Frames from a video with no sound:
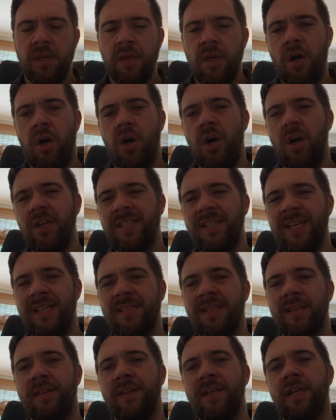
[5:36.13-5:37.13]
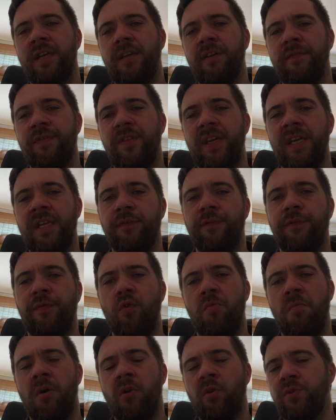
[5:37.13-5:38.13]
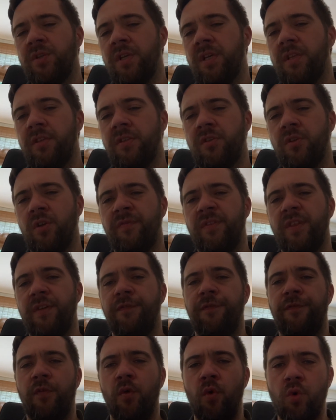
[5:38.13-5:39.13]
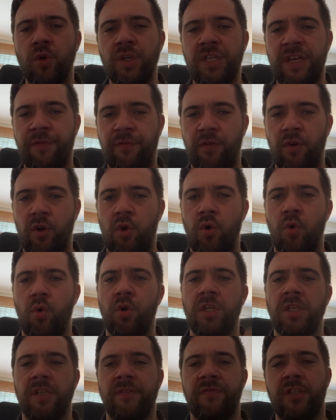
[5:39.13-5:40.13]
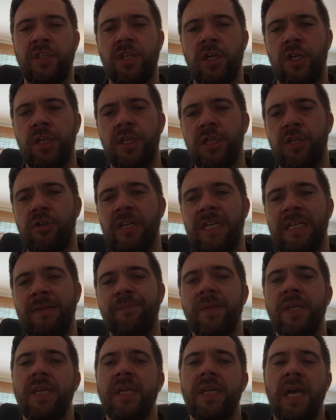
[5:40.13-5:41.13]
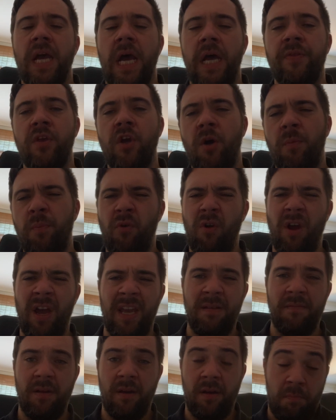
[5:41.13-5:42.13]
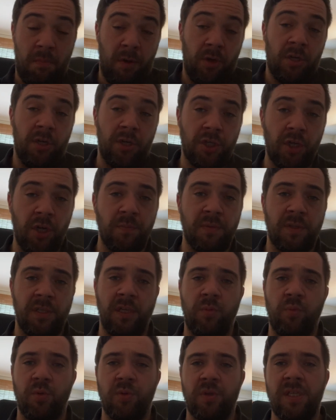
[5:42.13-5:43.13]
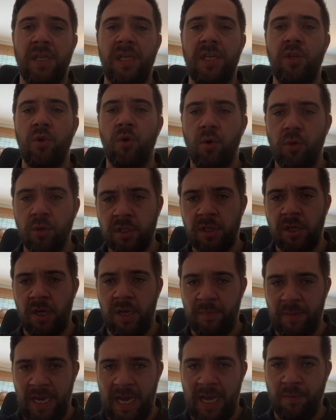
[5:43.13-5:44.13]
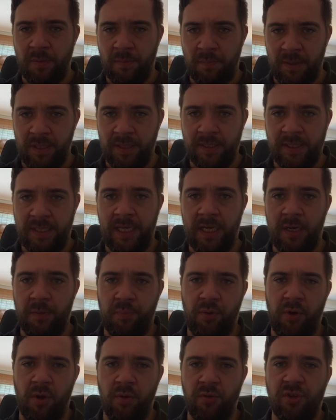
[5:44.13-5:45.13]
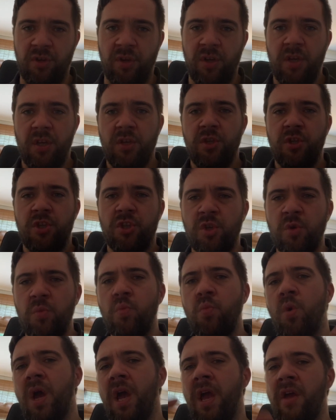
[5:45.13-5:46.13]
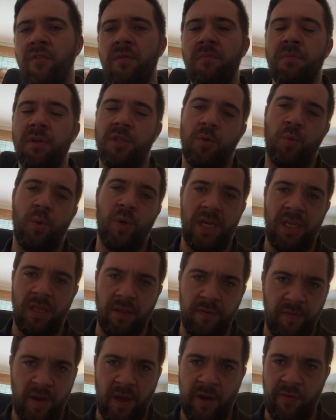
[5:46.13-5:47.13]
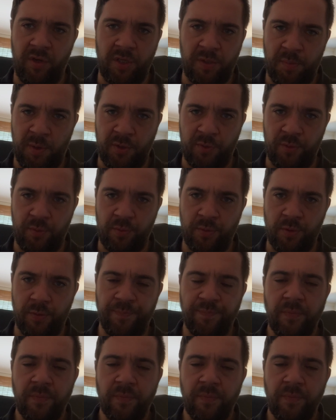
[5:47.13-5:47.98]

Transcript: I tend to think of these four models at sort of the four different corners of a diagram, and the operating model adopted will see your SIAM capability and approach somewhere in between the various models.